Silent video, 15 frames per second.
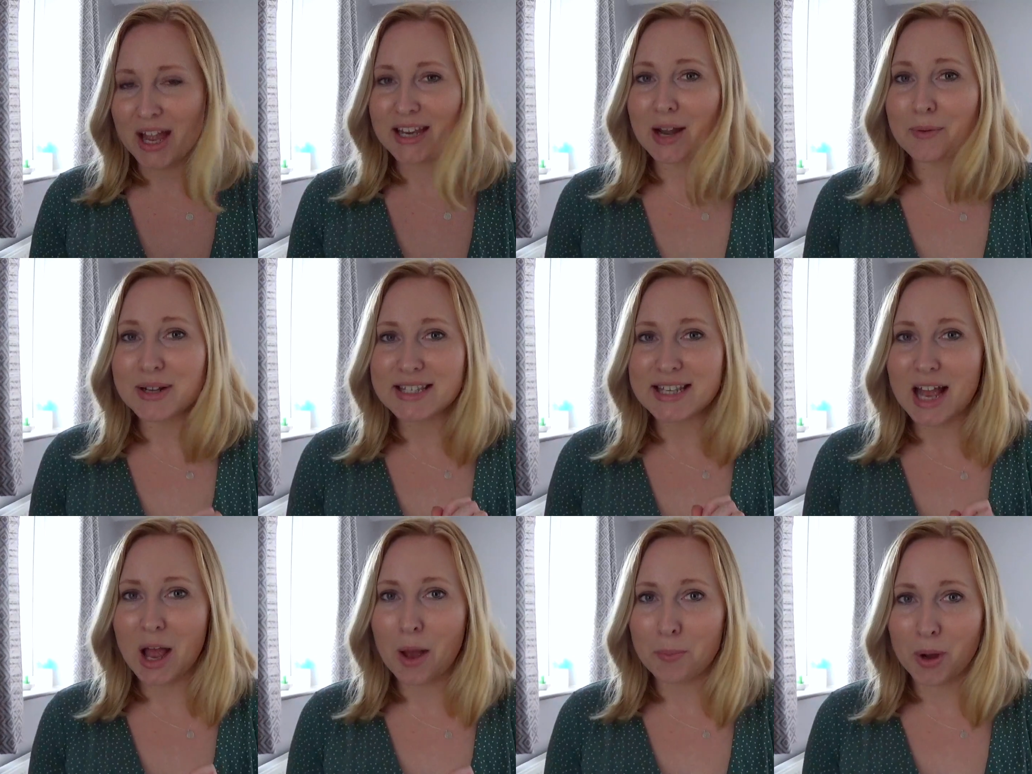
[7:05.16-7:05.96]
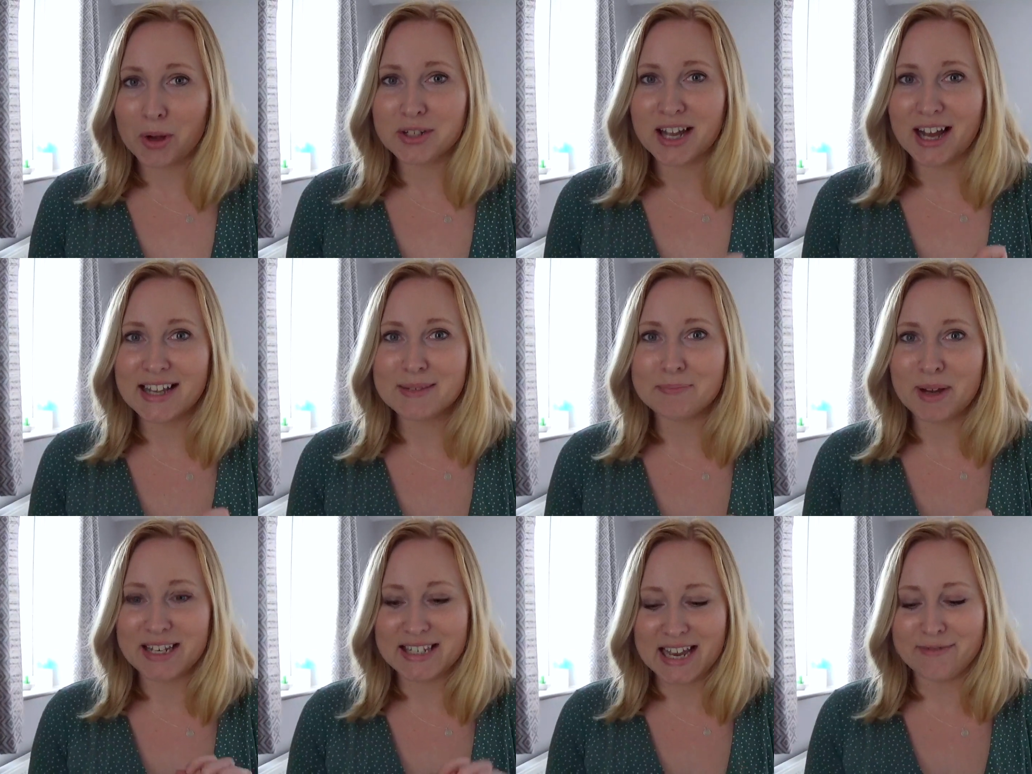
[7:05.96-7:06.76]
Now it's a
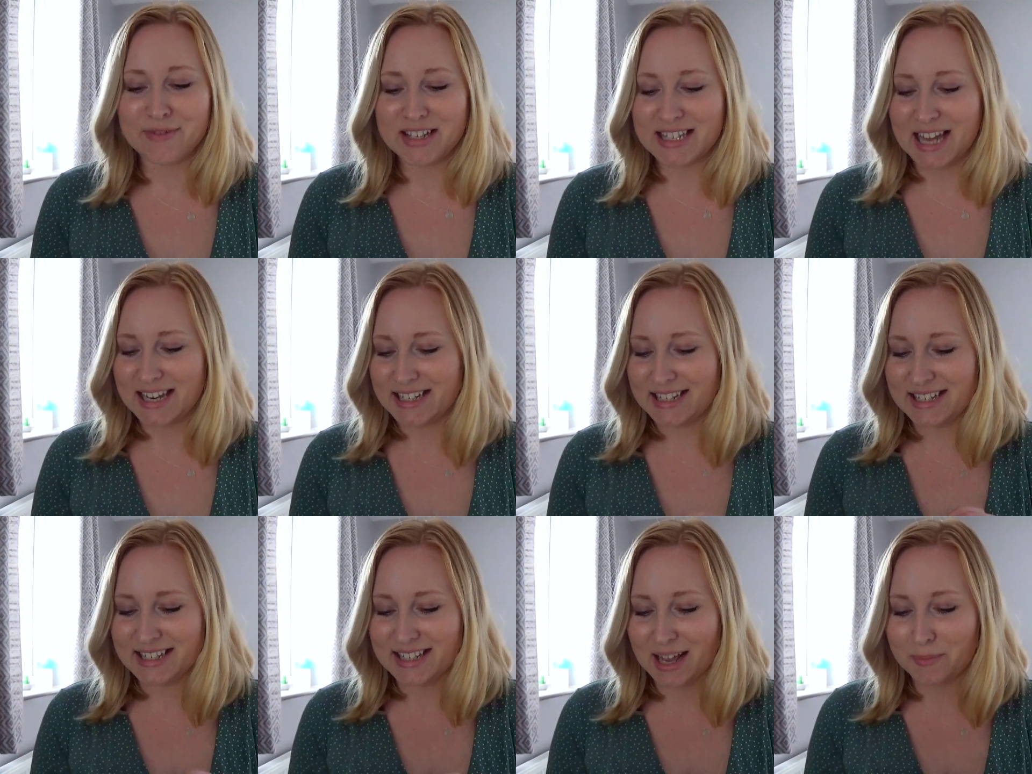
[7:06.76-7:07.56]
podcast by David Tennant.